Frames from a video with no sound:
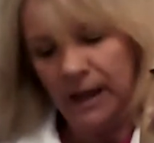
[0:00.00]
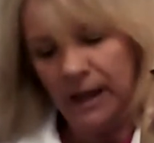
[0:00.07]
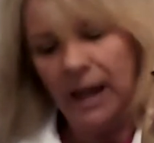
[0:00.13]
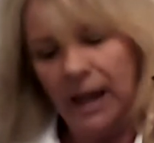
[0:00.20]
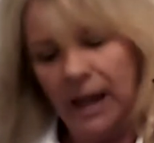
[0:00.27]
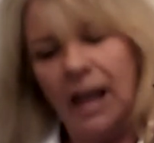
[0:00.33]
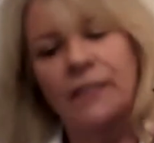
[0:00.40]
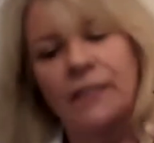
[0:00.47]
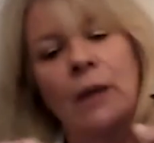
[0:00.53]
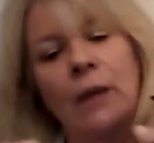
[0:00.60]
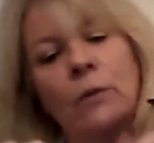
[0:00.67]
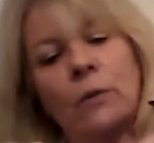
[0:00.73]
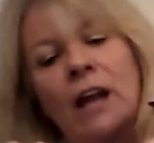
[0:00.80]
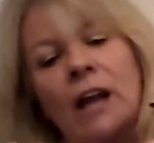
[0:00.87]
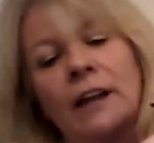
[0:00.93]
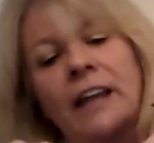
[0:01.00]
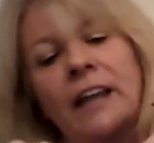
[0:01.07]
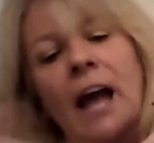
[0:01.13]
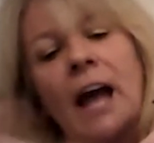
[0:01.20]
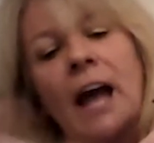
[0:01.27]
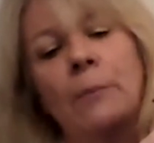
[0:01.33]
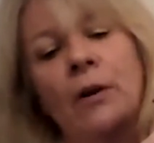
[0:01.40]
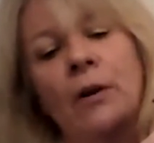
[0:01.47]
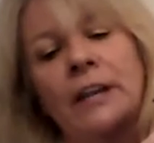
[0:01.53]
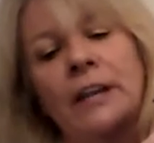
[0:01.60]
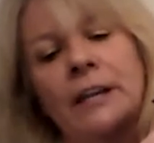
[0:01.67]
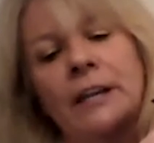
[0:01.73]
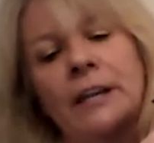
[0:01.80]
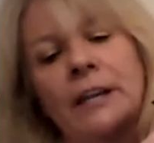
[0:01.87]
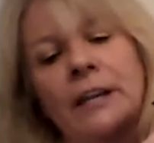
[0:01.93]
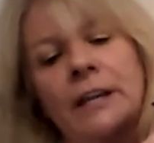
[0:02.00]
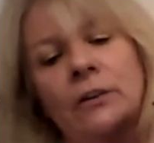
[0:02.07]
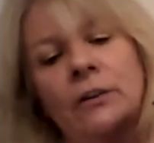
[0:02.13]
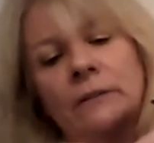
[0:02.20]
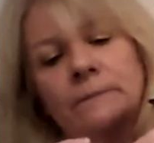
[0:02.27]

And then we uncap our needle.